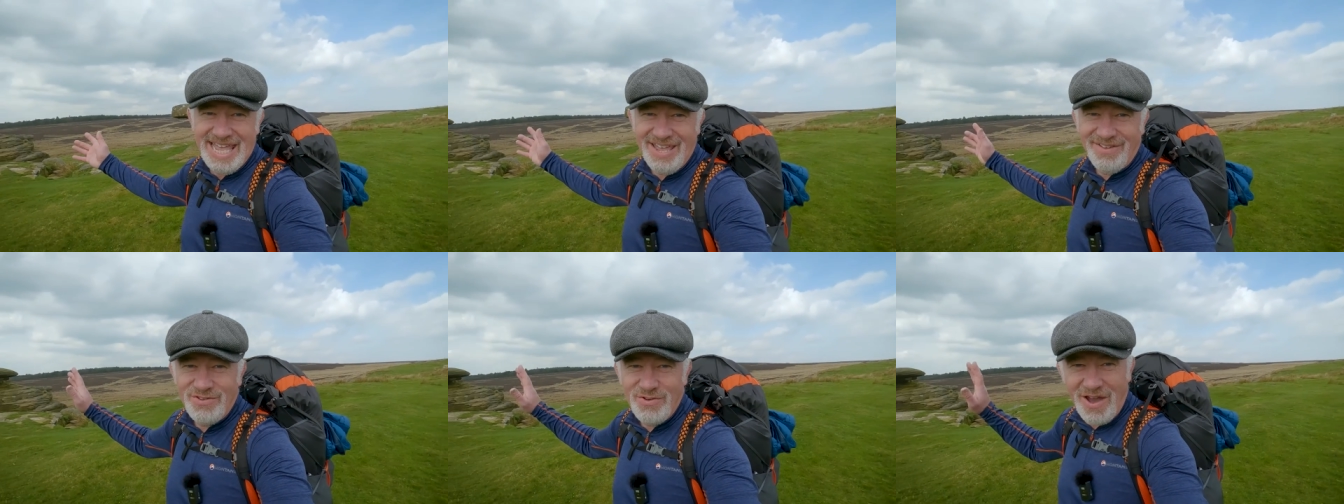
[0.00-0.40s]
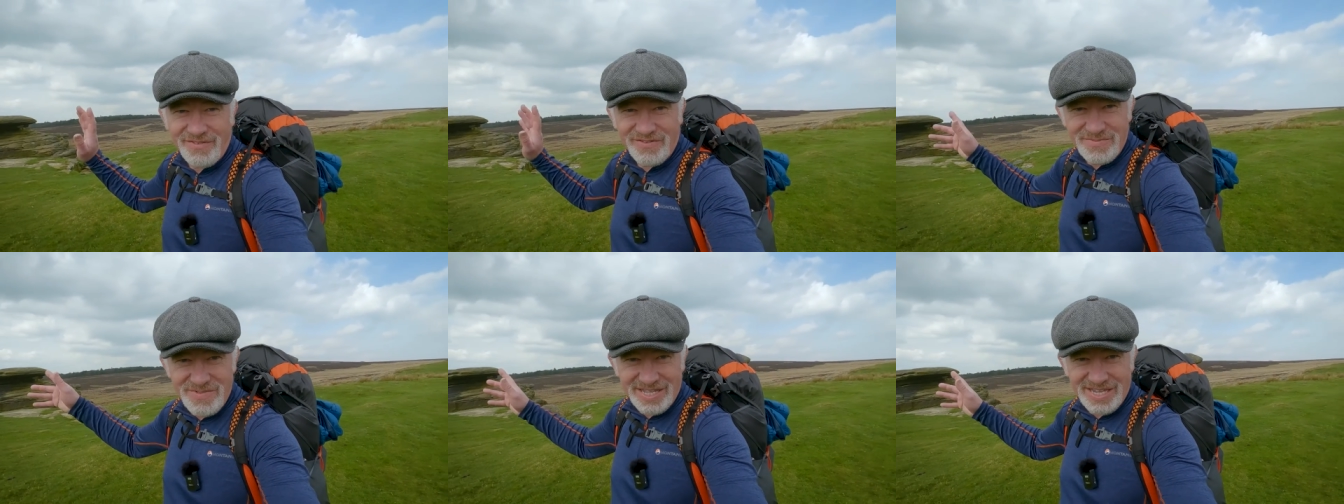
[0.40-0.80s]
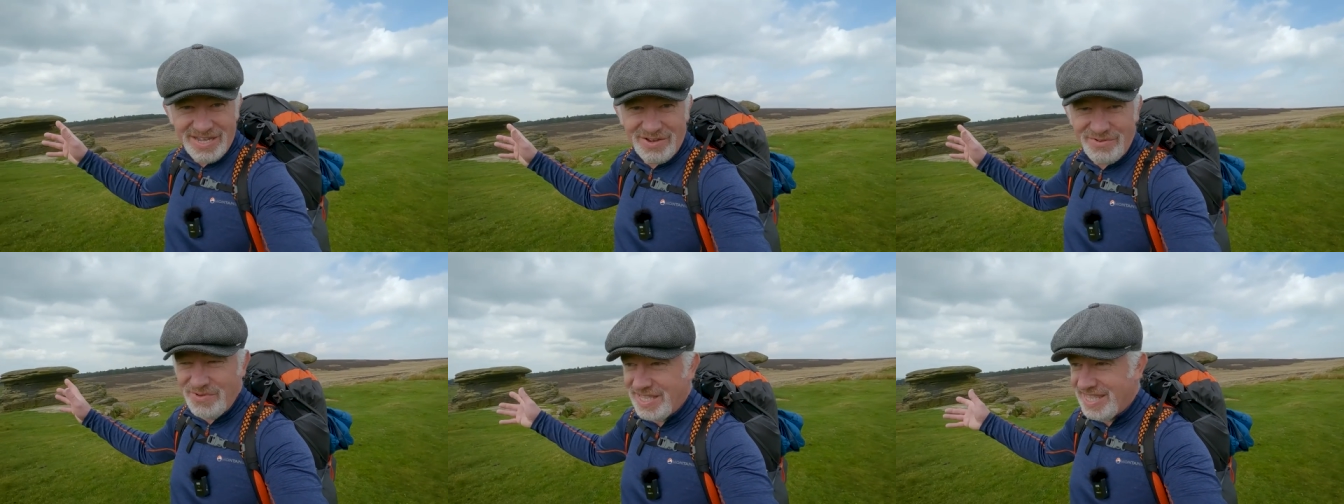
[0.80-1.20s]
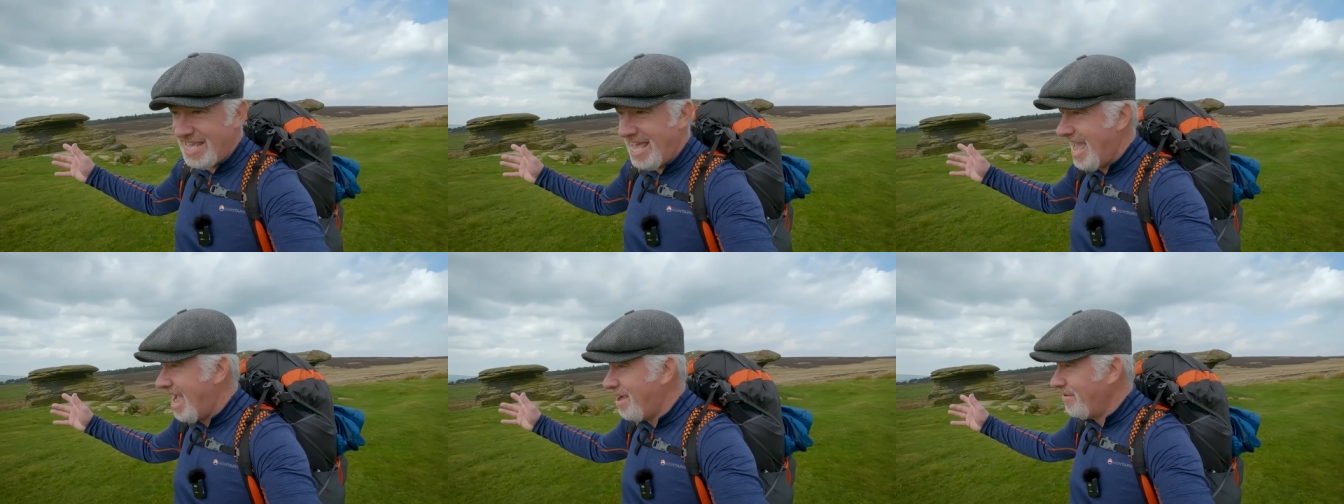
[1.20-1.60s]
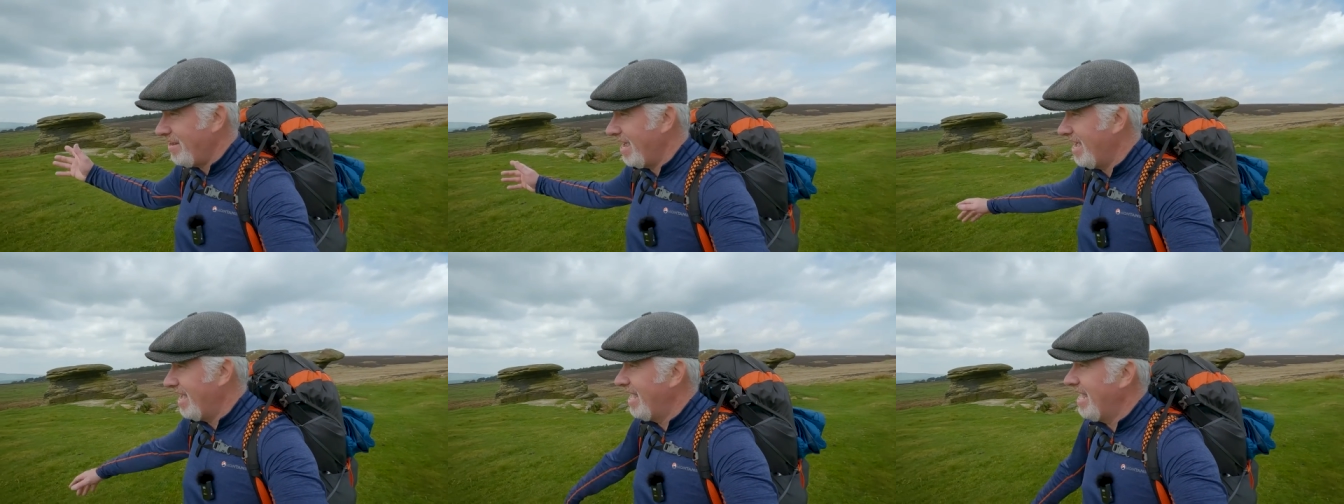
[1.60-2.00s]
If you are familiar with the
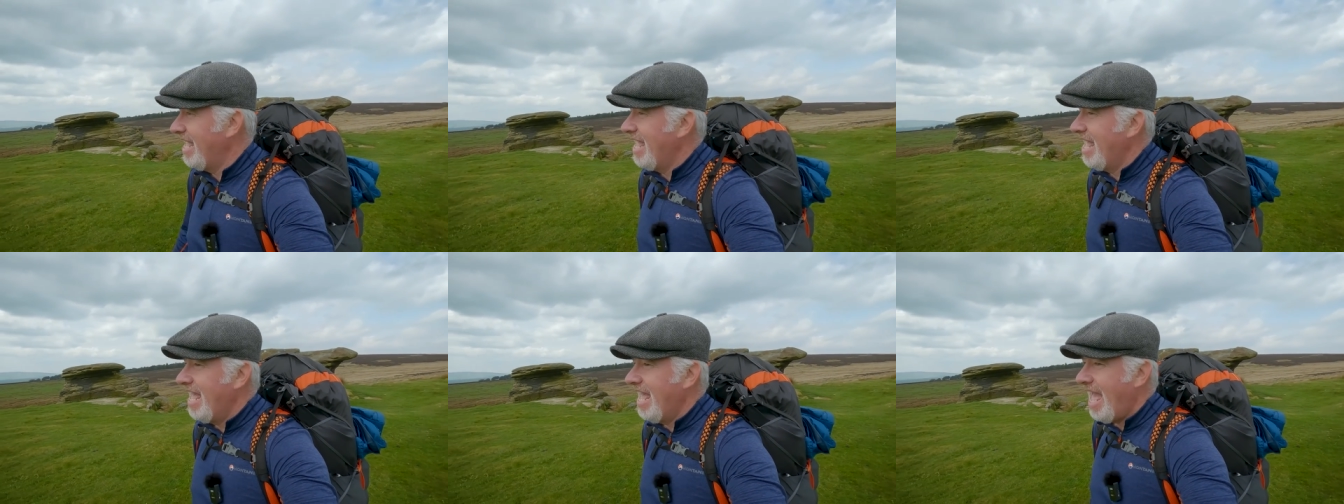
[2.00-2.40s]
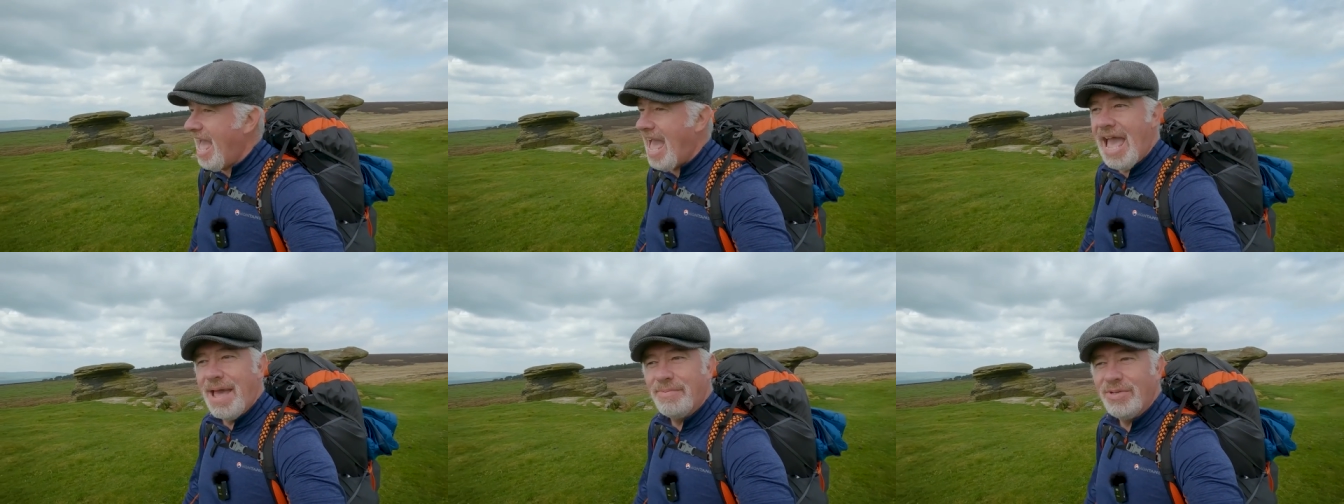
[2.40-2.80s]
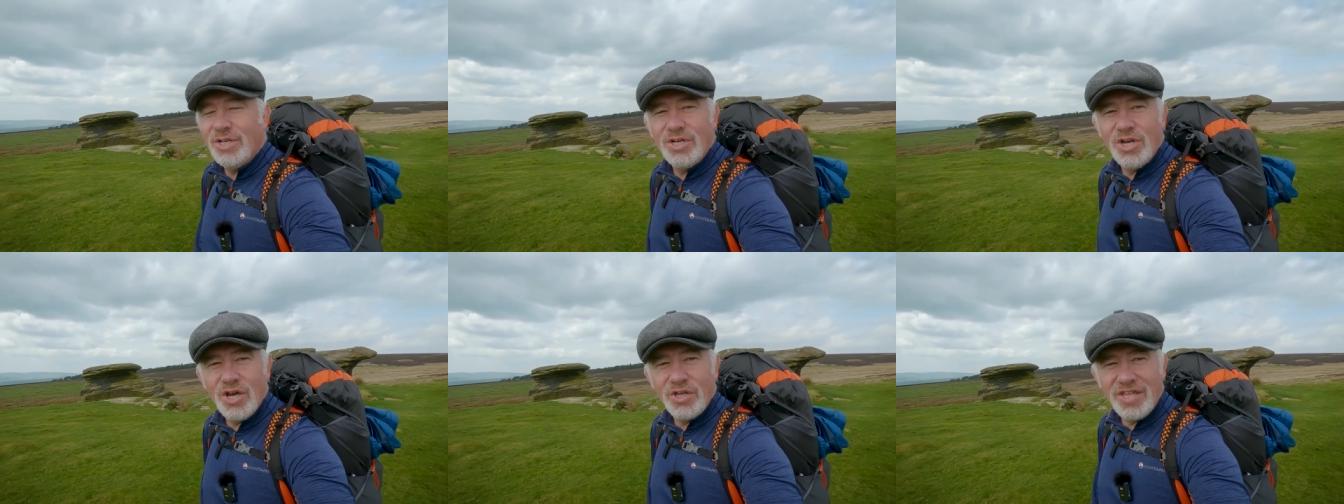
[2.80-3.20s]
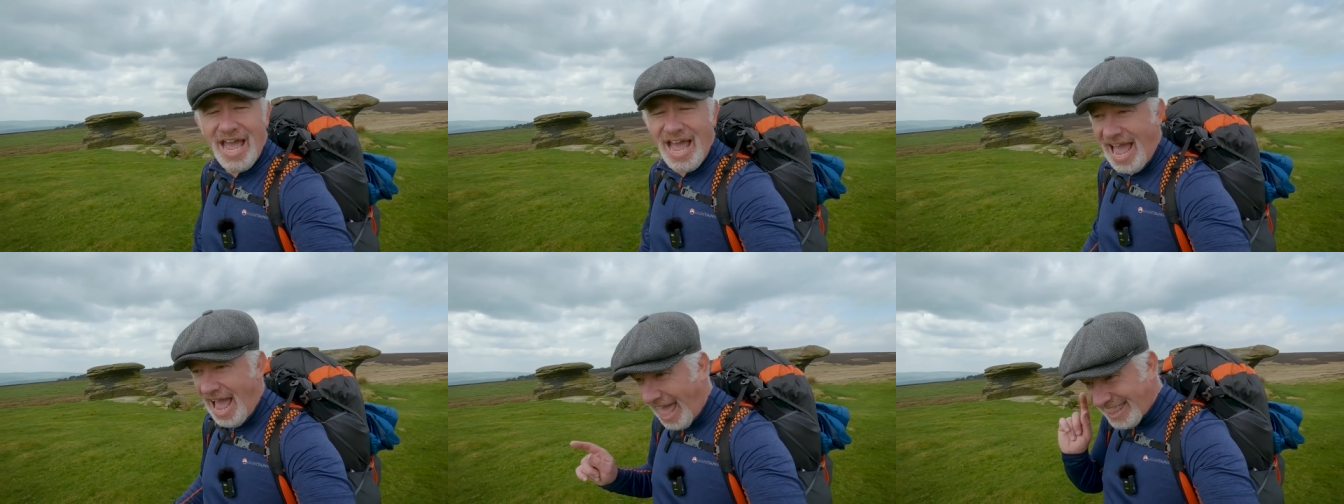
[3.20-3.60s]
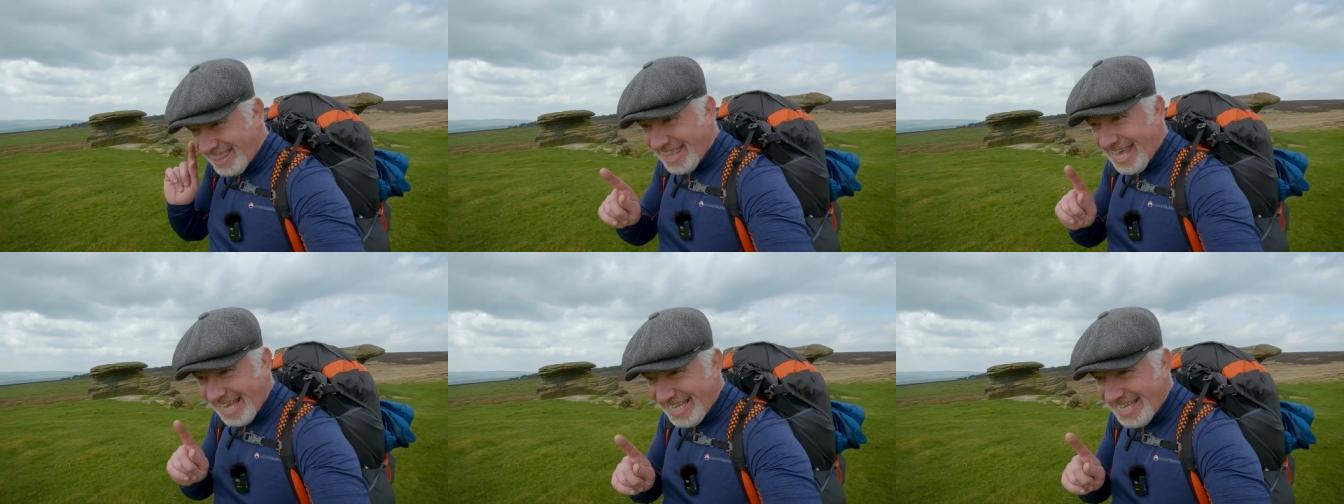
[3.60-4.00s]
area, um, you'll know that, I
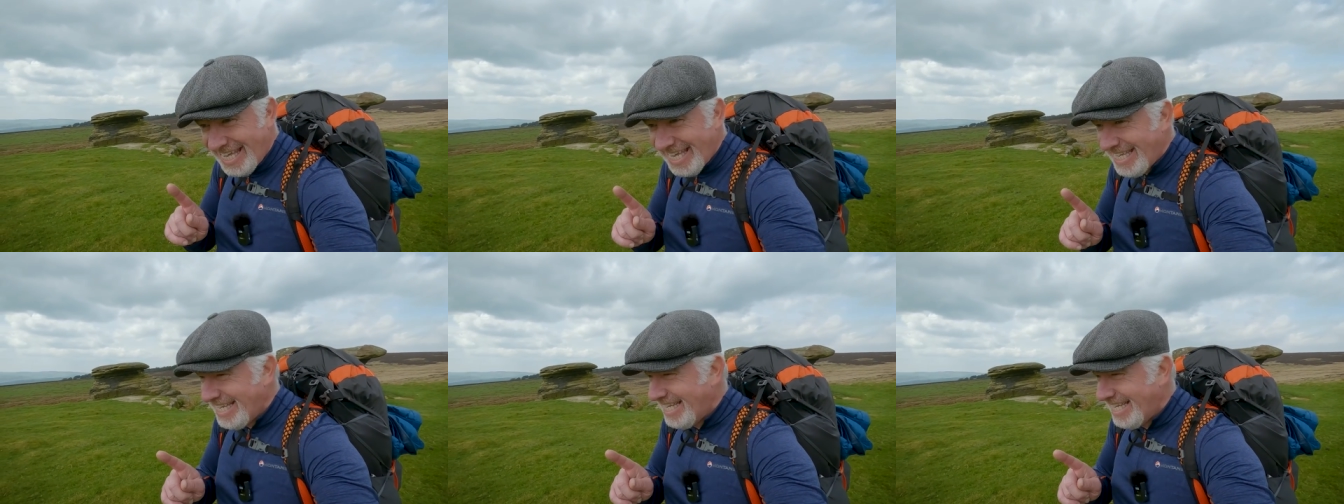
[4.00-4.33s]
think,